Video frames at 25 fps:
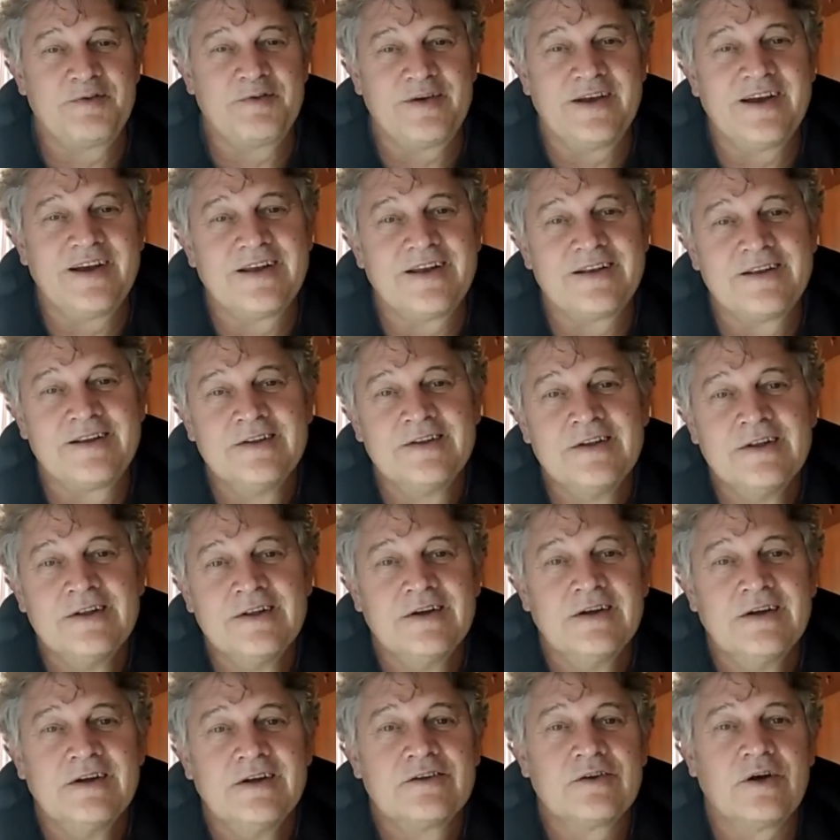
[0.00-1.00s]
we had
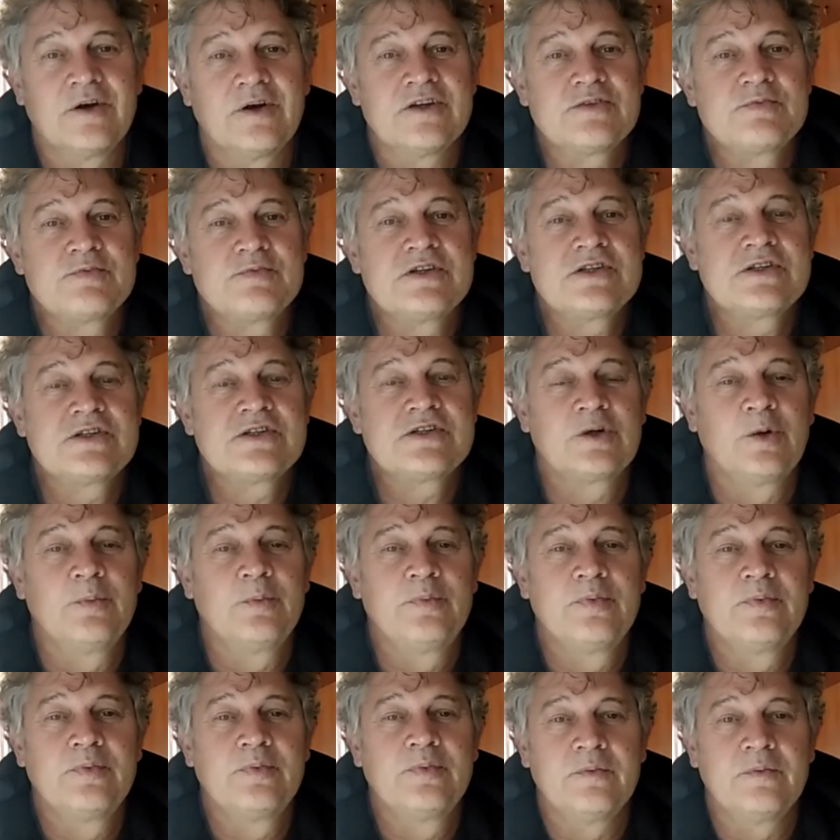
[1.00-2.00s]
so as we
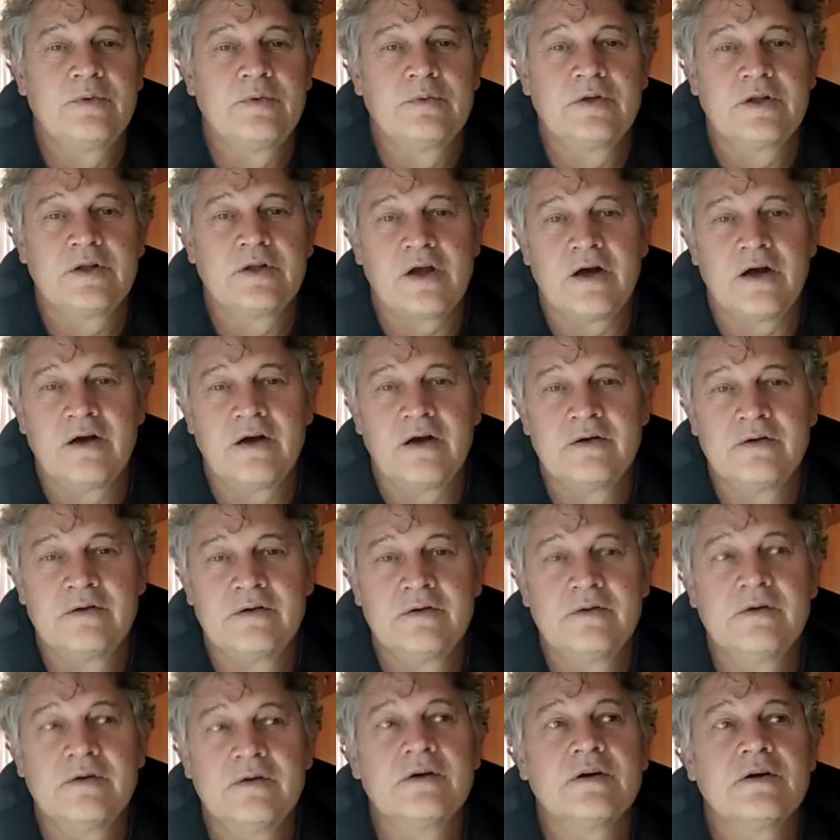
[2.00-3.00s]
stopped, we would
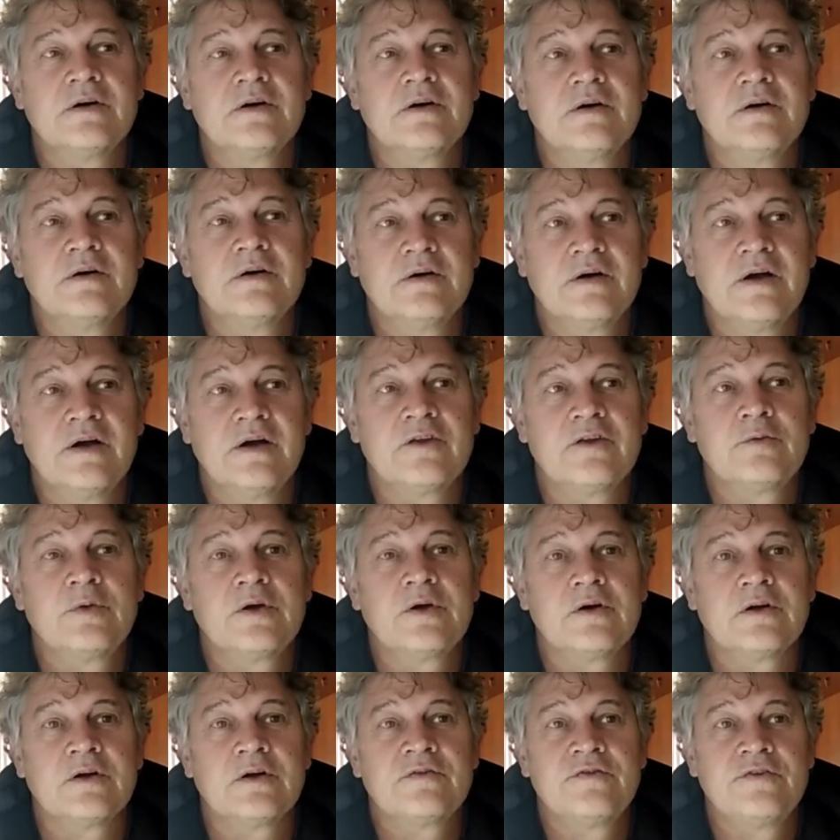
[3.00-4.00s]
go uh, as we
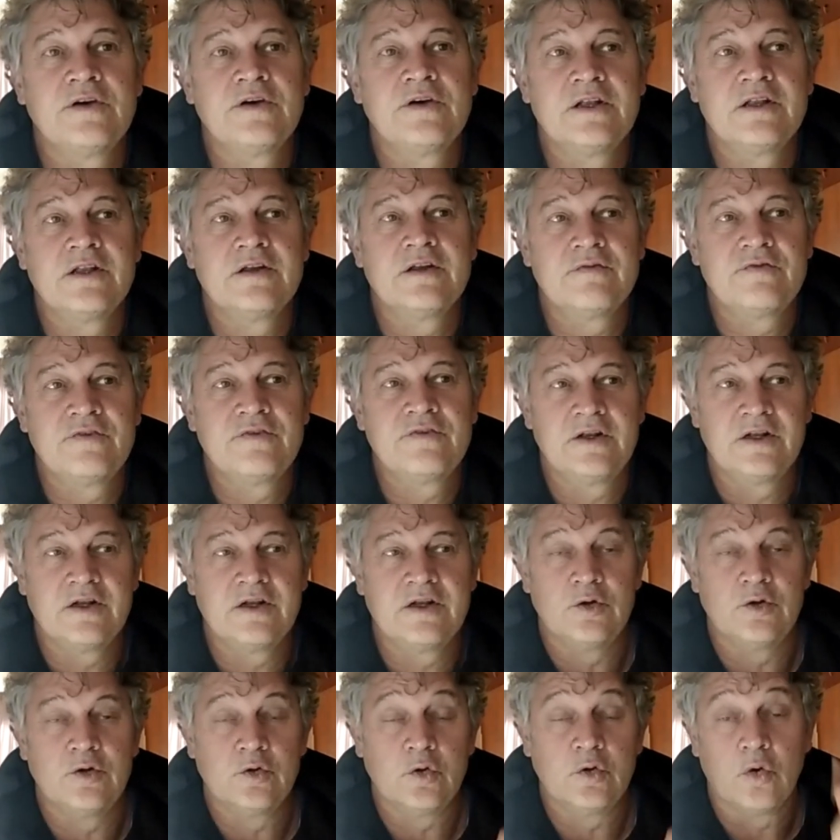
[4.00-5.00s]
got further and
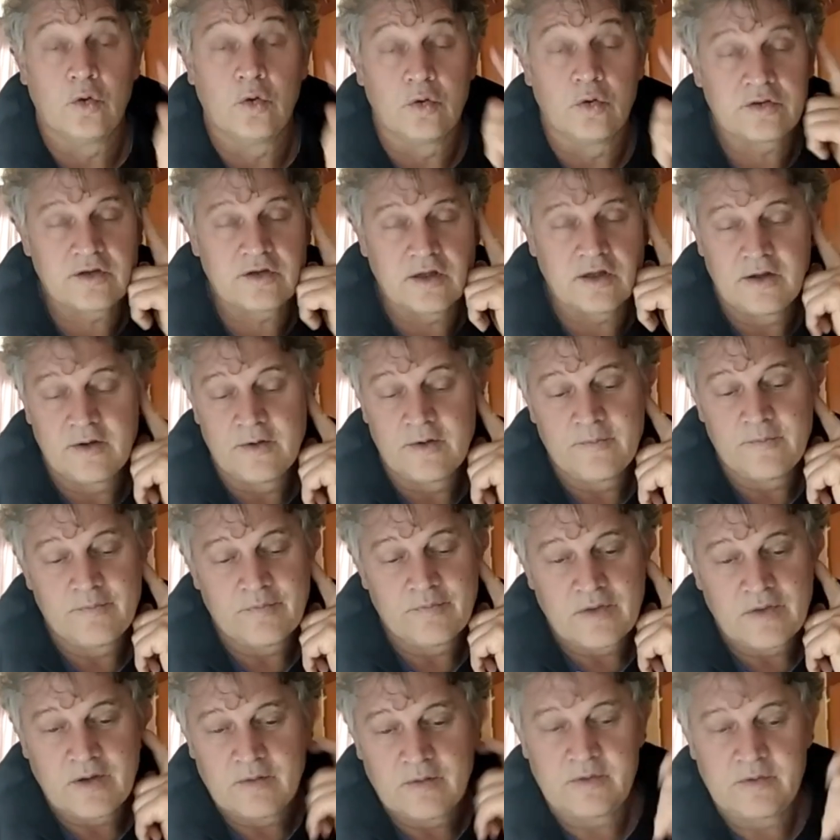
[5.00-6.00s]
further north.
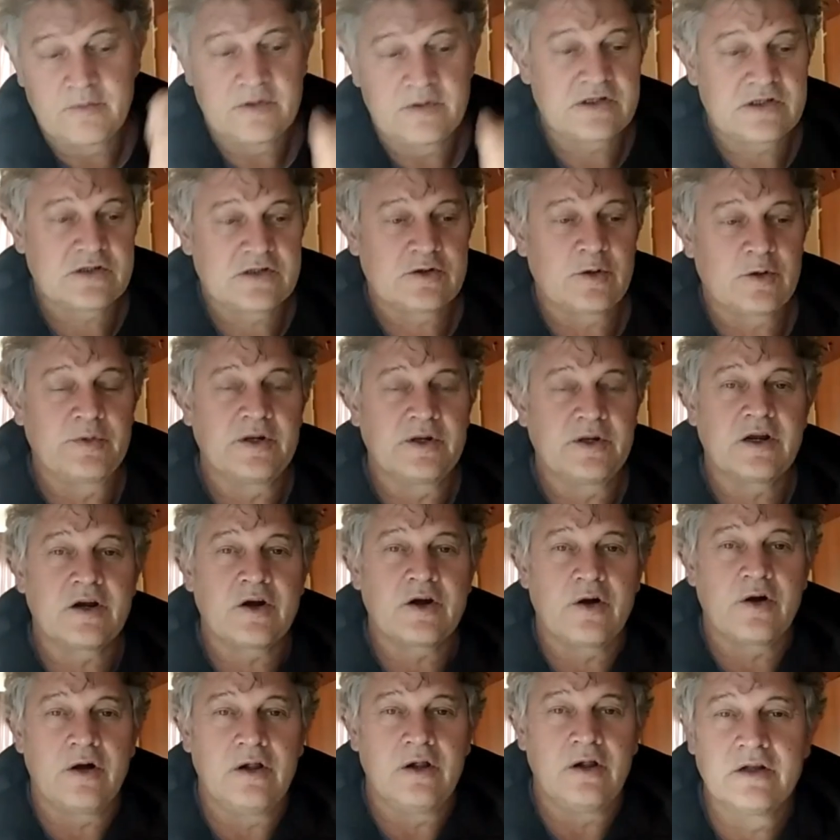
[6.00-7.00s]
We would stop at a
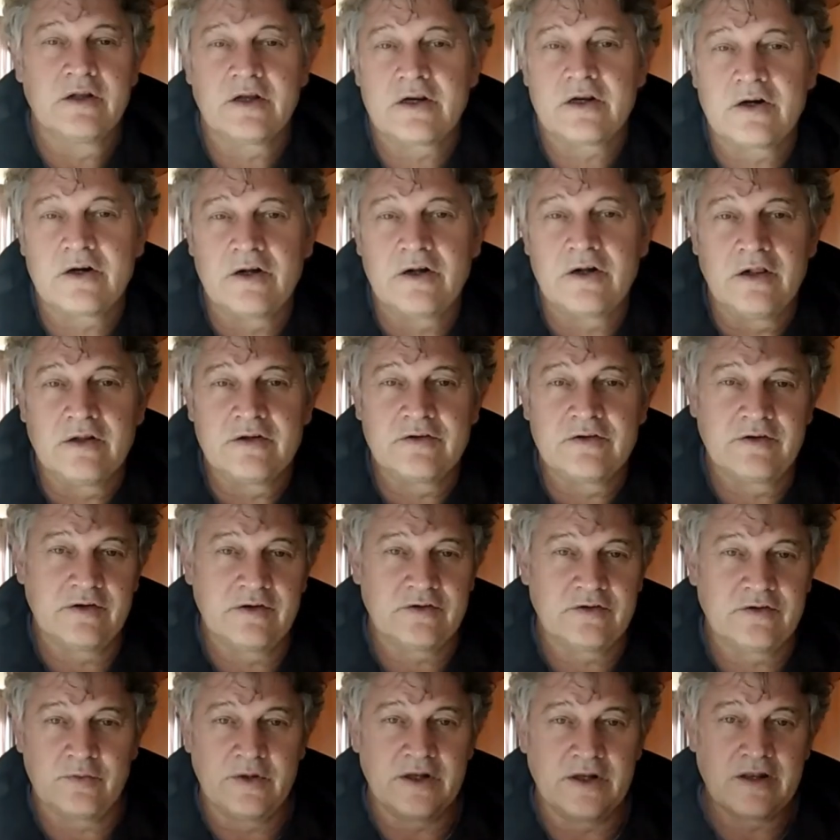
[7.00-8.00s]
kraal. A kraal is
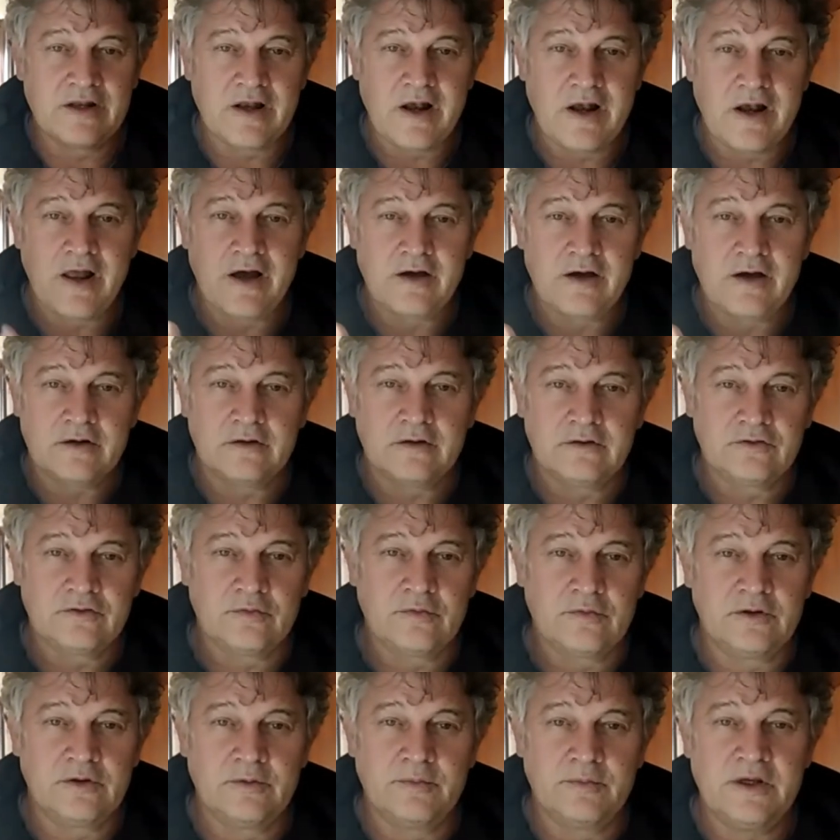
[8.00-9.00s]
this where the locals
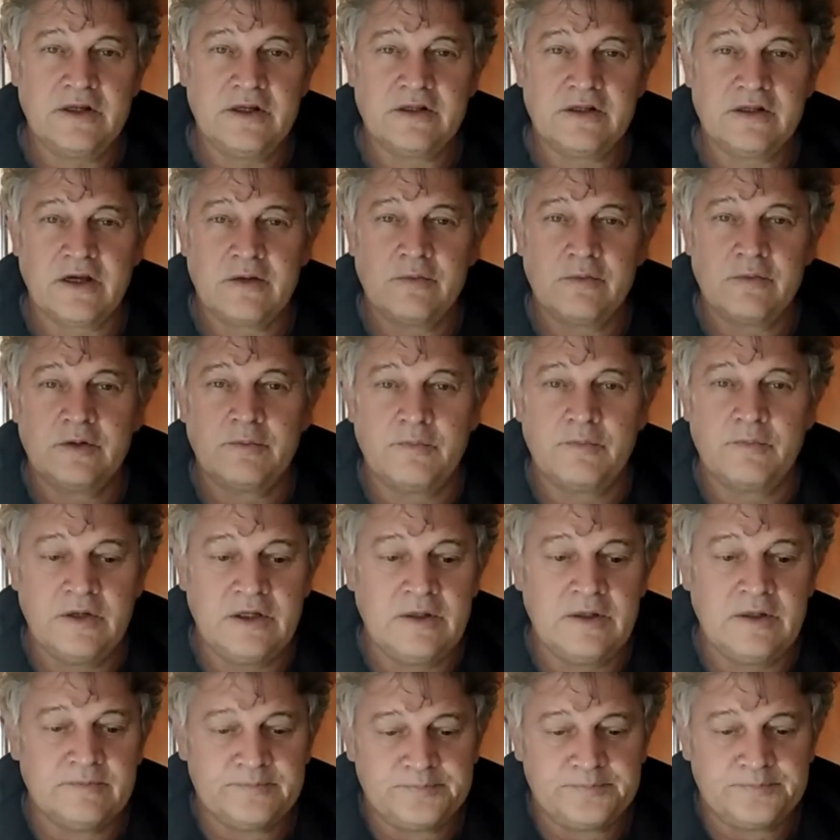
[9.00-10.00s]
will be. They would be